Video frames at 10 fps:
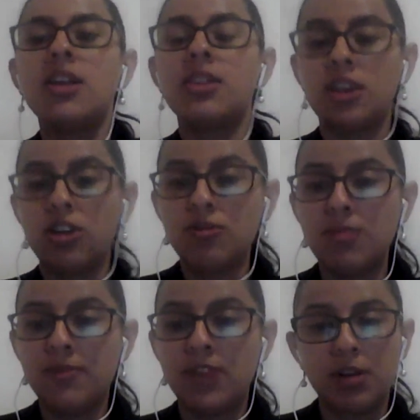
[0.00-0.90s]
Thank
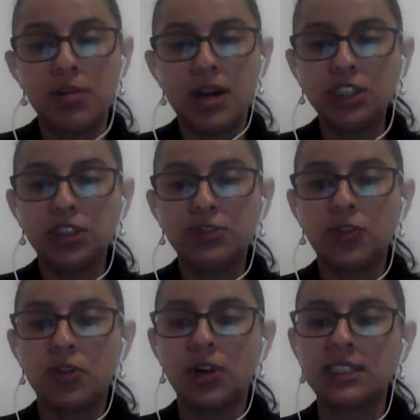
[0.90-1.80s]
you very much
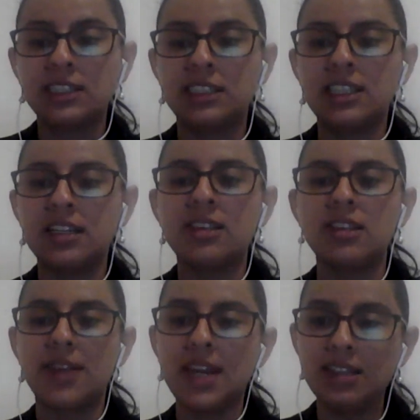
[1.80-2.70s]
for assisting the
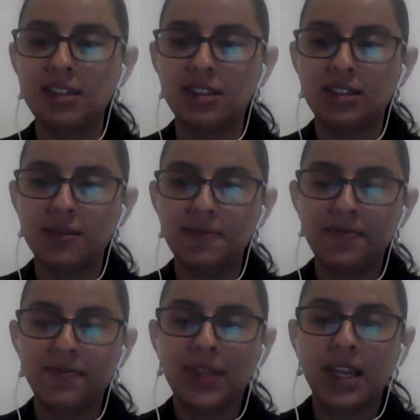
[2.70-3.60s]
debate,
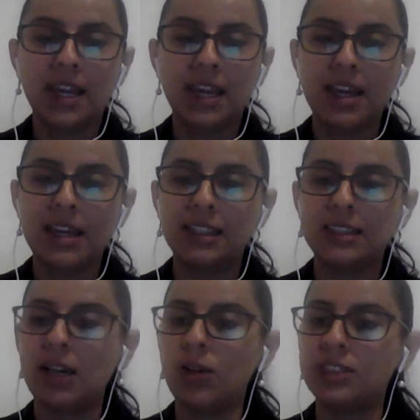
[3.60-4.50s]

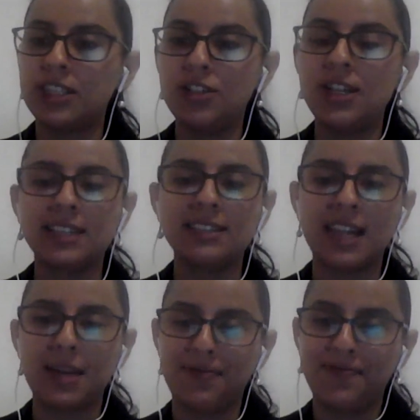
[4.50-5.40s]
and I will see you next
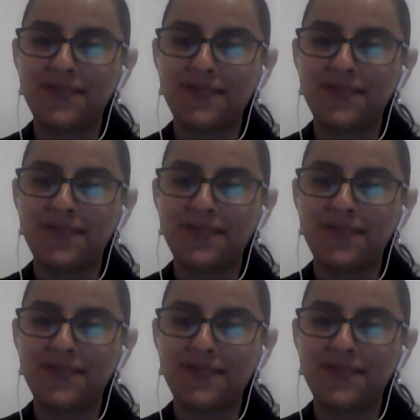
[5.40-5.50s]
time.